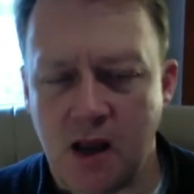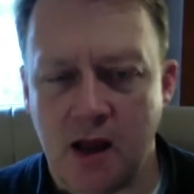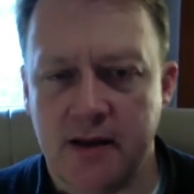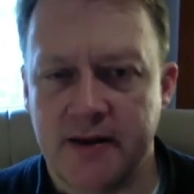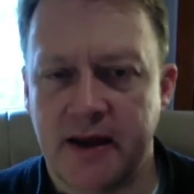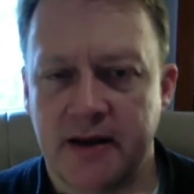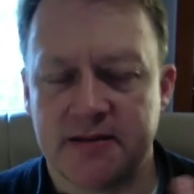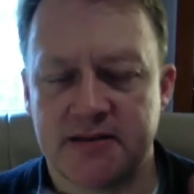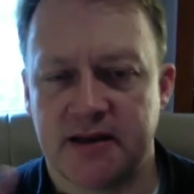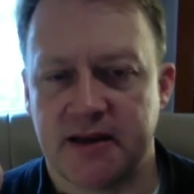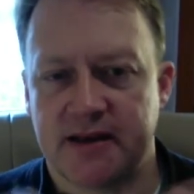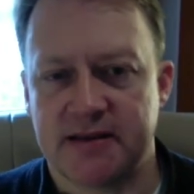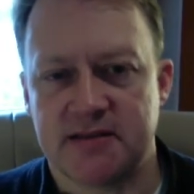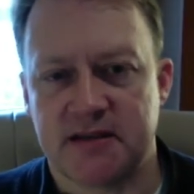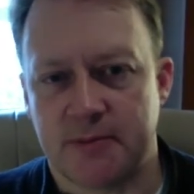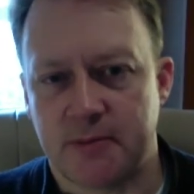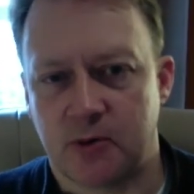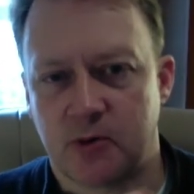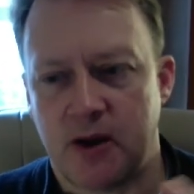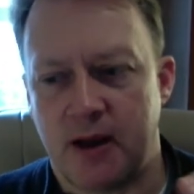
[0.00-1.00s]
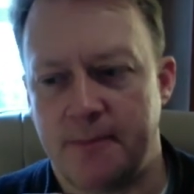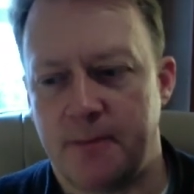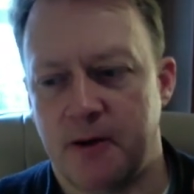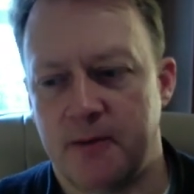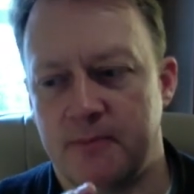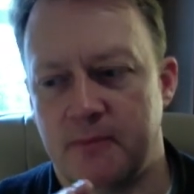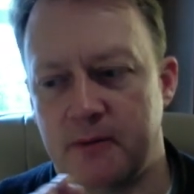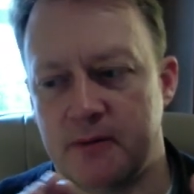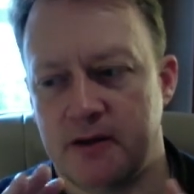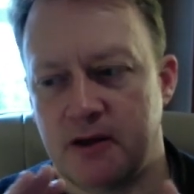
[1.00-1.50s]
Not today's Democrat, but
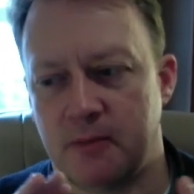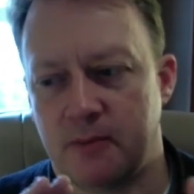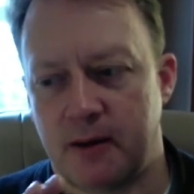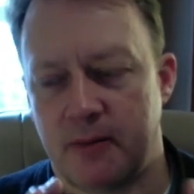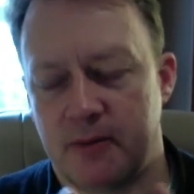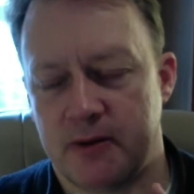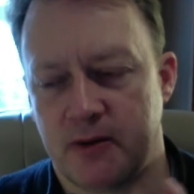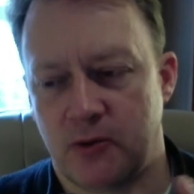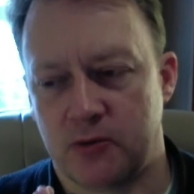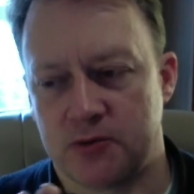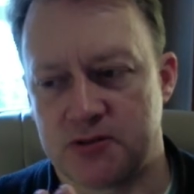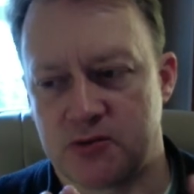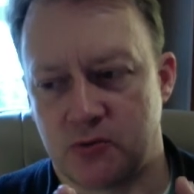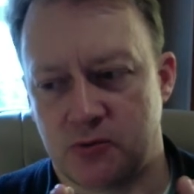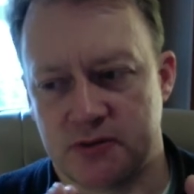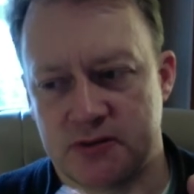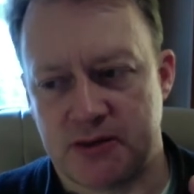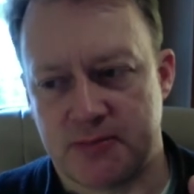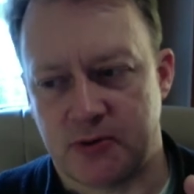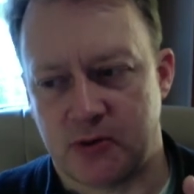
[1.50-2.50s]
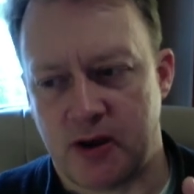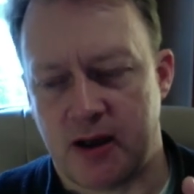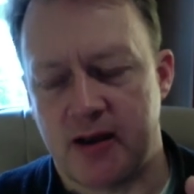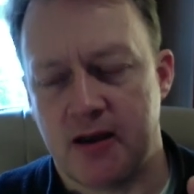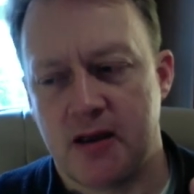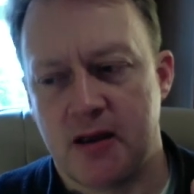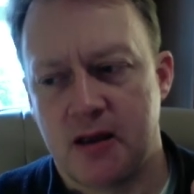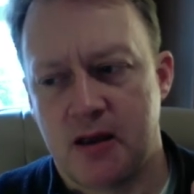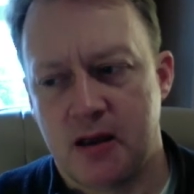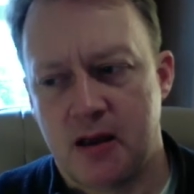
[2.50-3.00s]
probably old school Democrat.
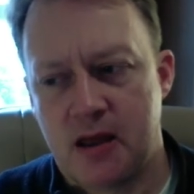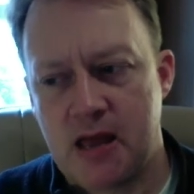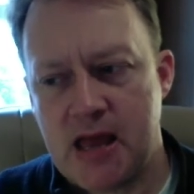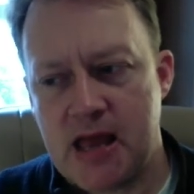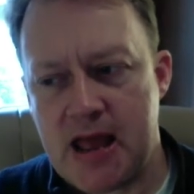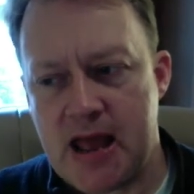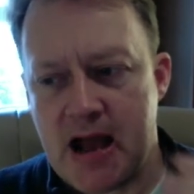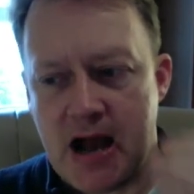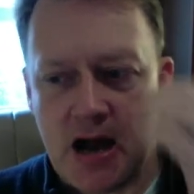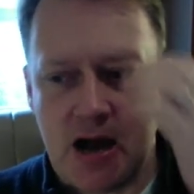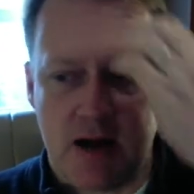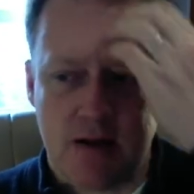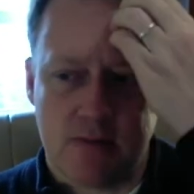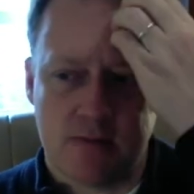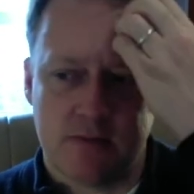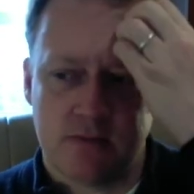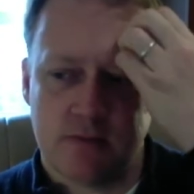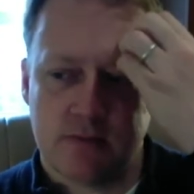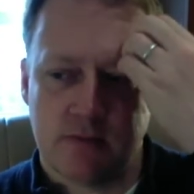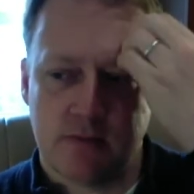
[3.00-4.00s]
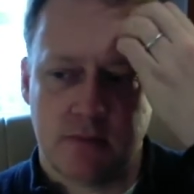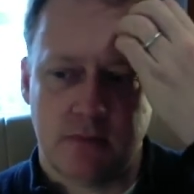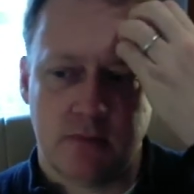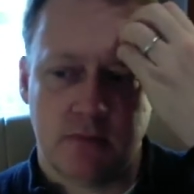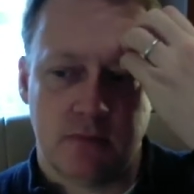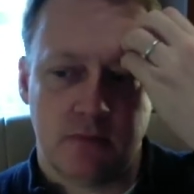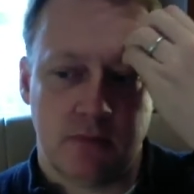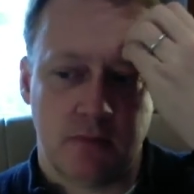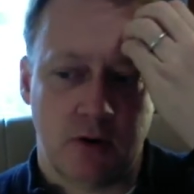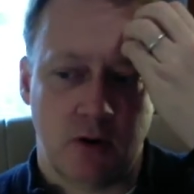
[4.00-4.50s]

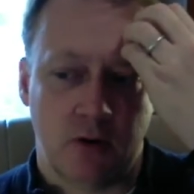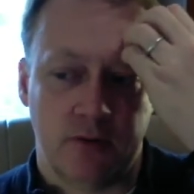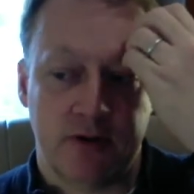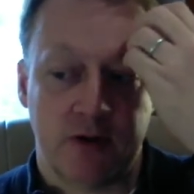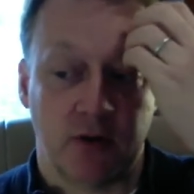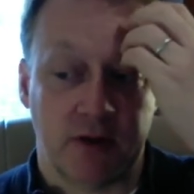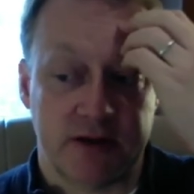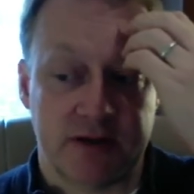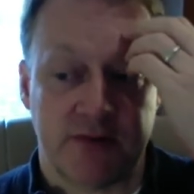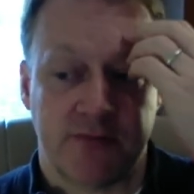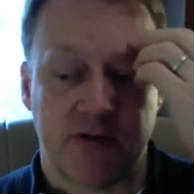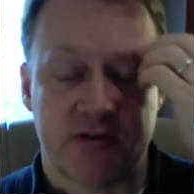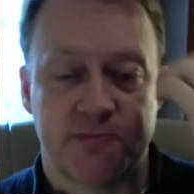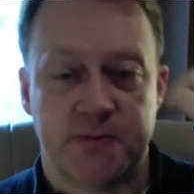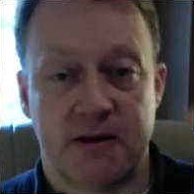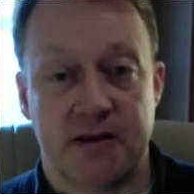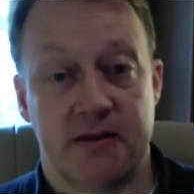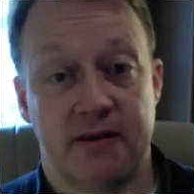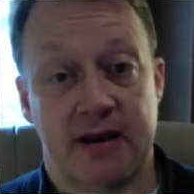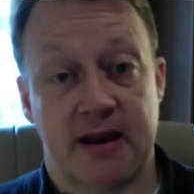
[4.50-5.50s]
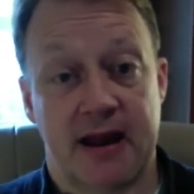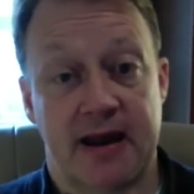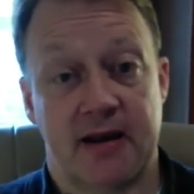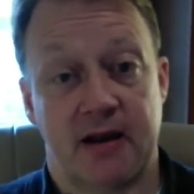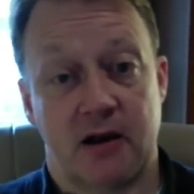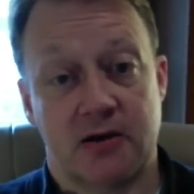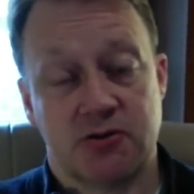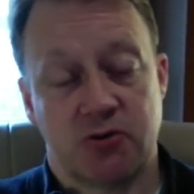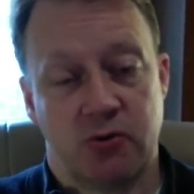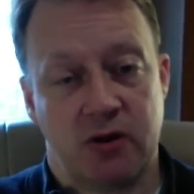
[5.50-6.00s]
Well, the only difference being that it had
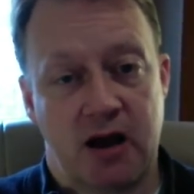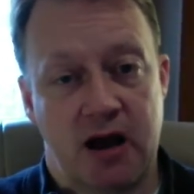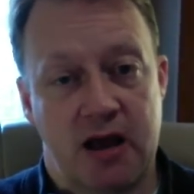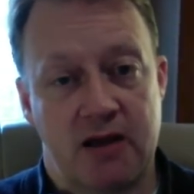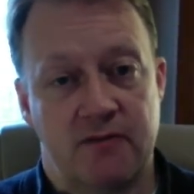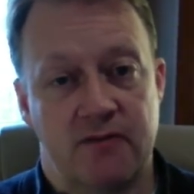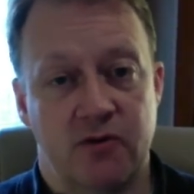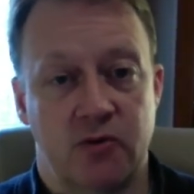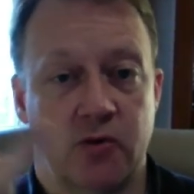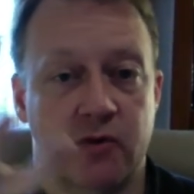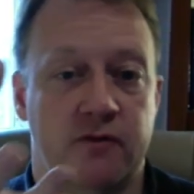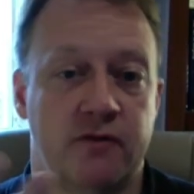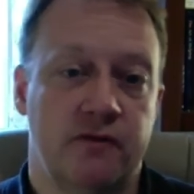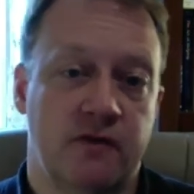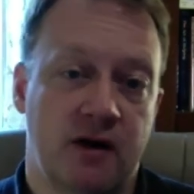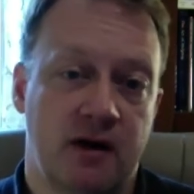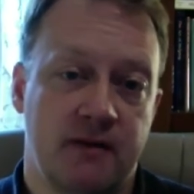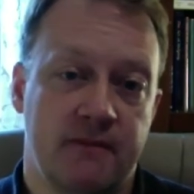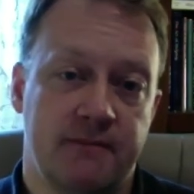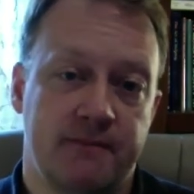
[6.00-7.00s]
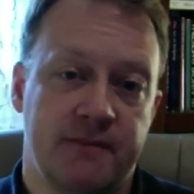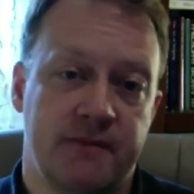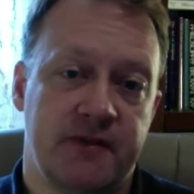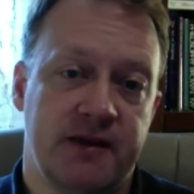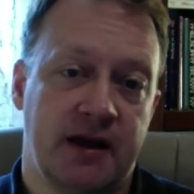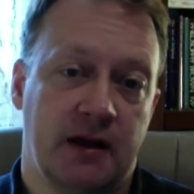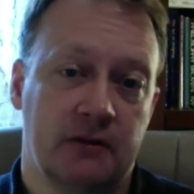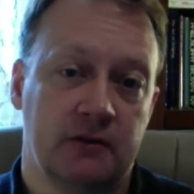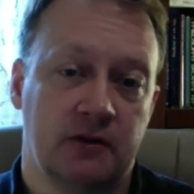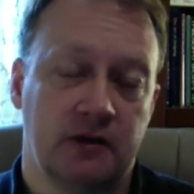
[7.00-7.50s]
also a high view of the
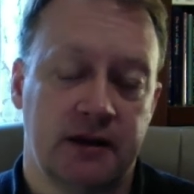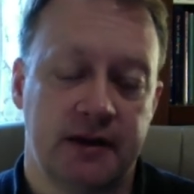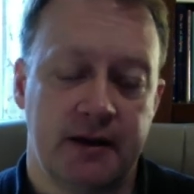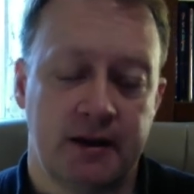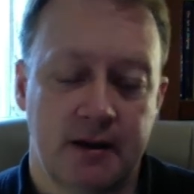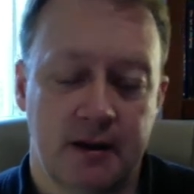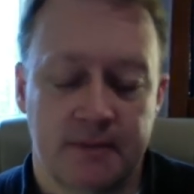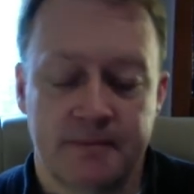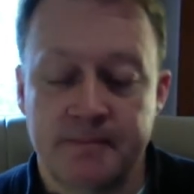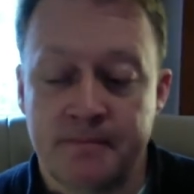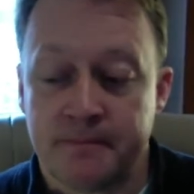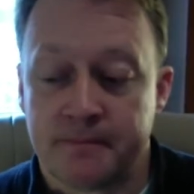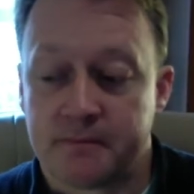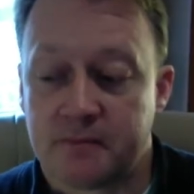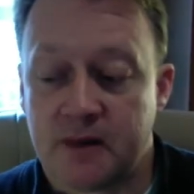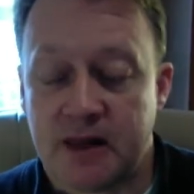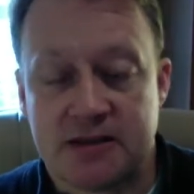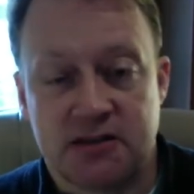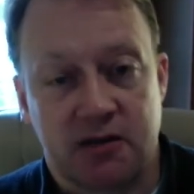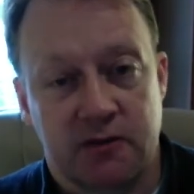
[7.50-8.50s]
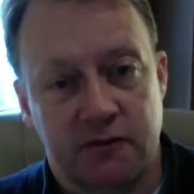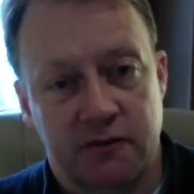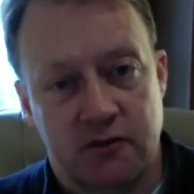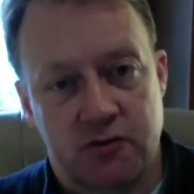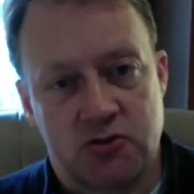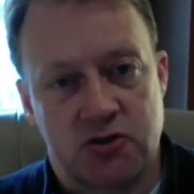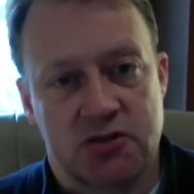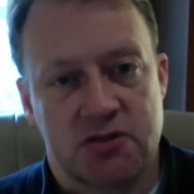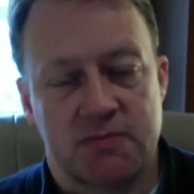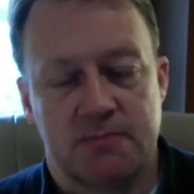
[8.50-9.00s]
elderly. That's
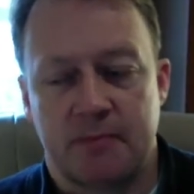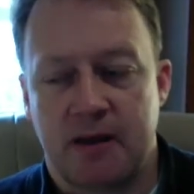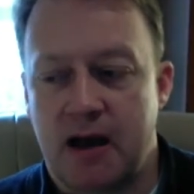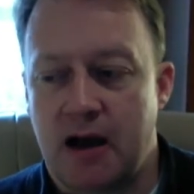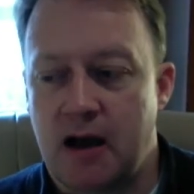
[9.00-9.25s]
Confucius.